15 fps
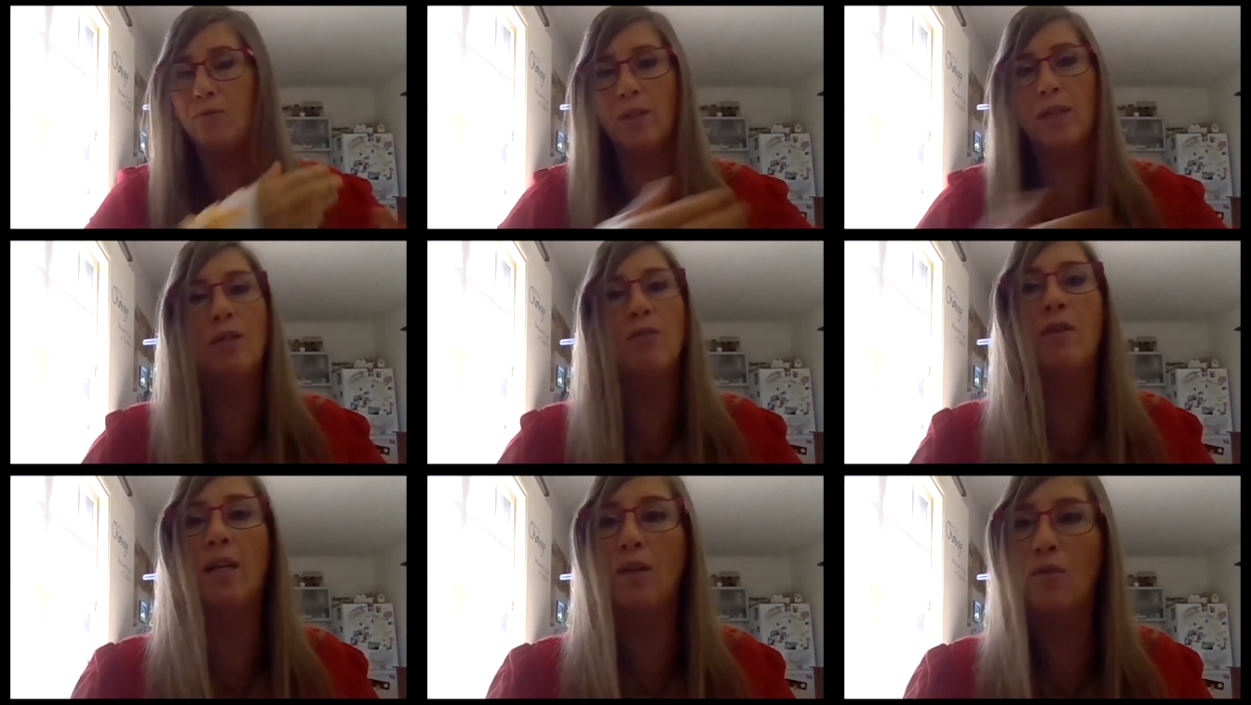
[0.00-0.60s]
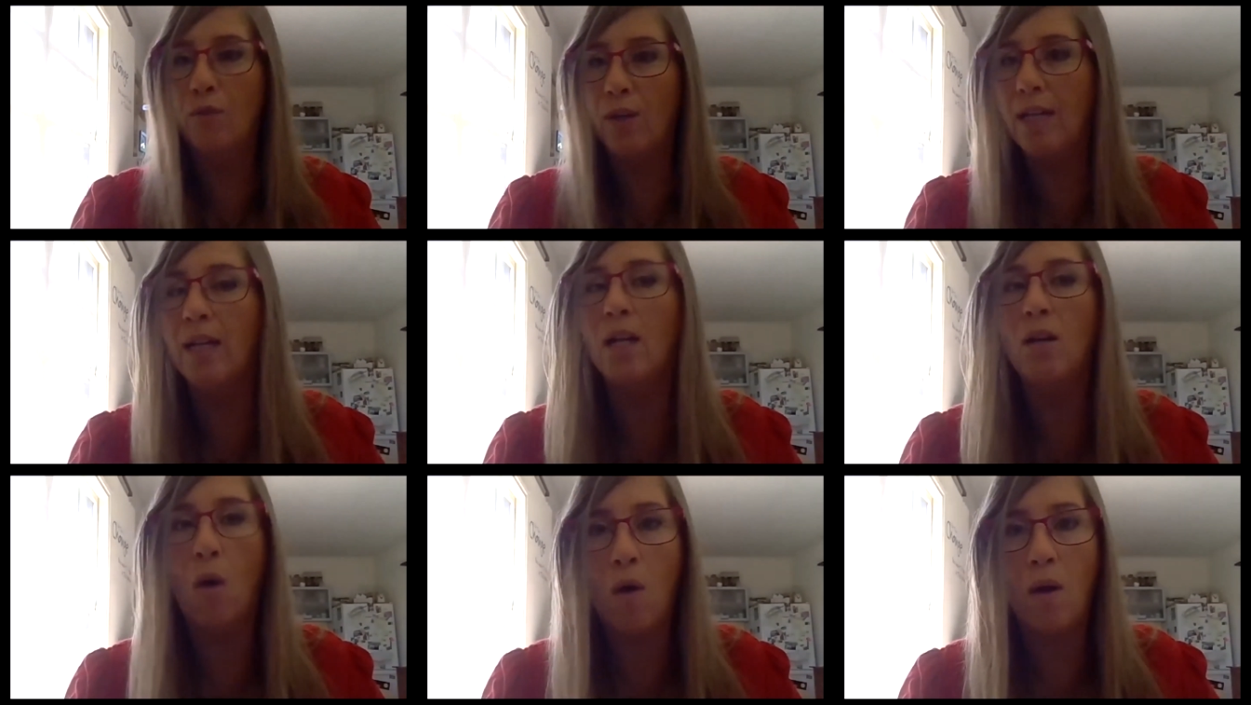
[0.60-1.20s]
really, really,
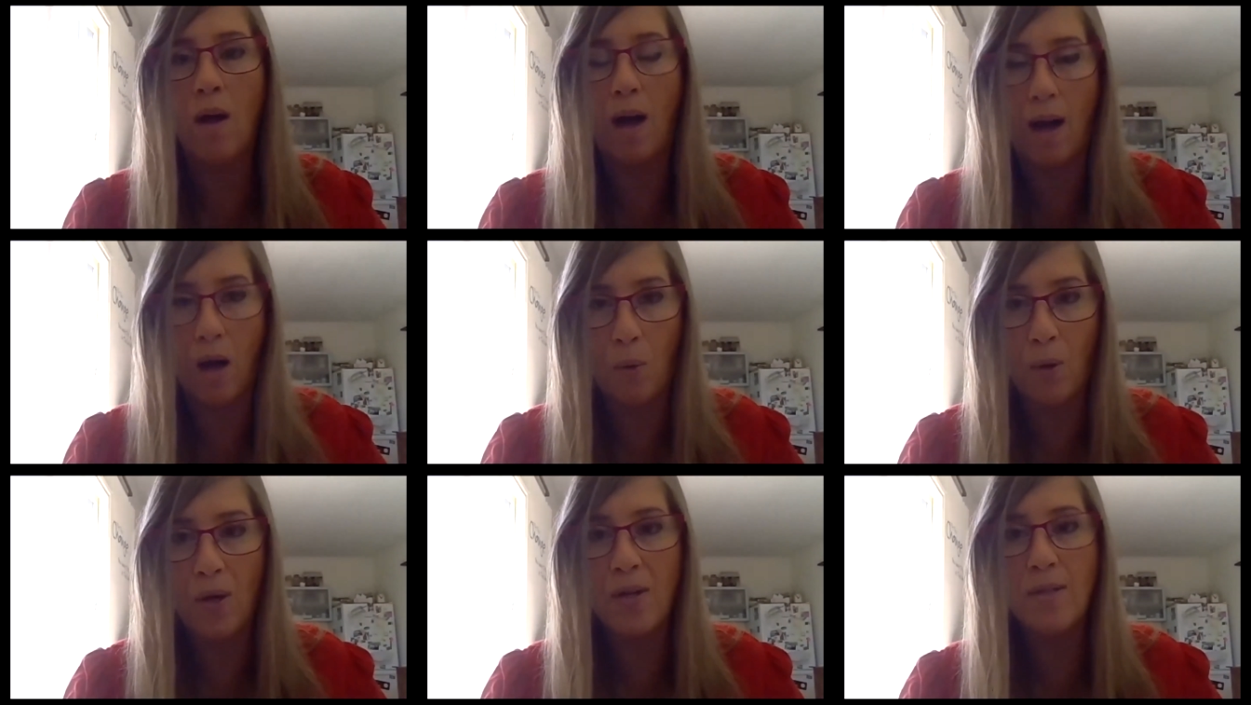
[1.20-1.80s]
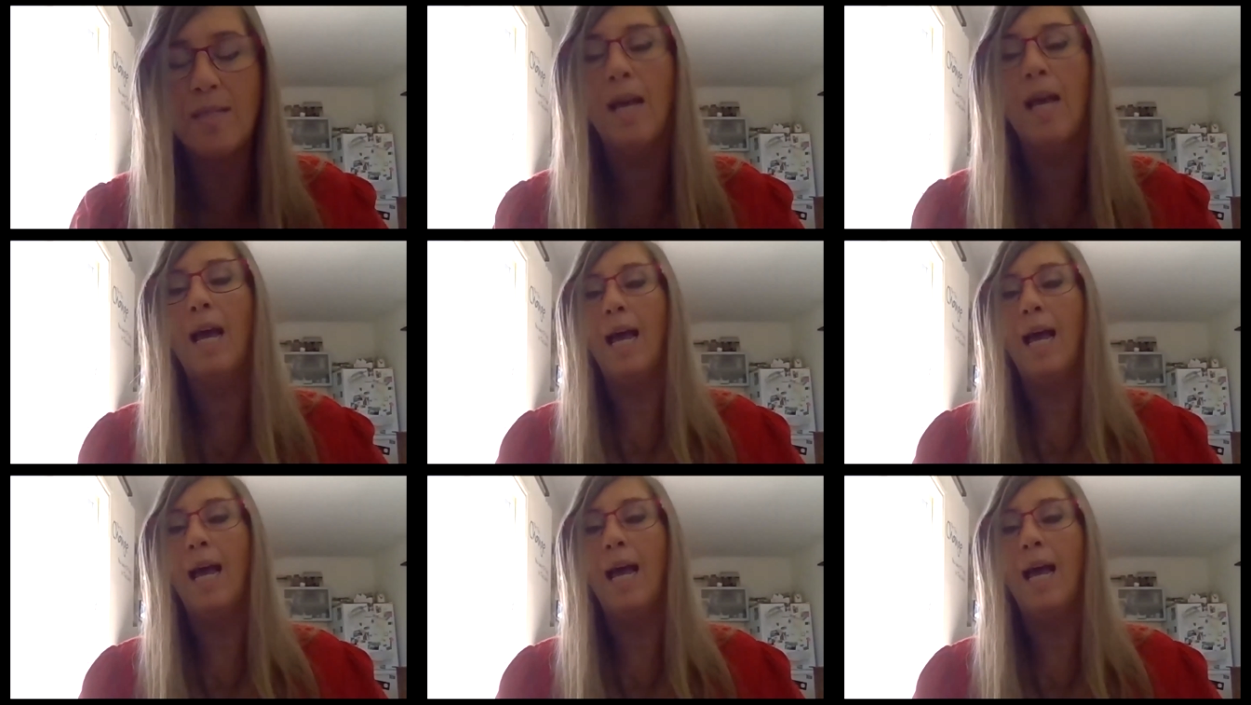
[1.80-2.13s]
really long hours.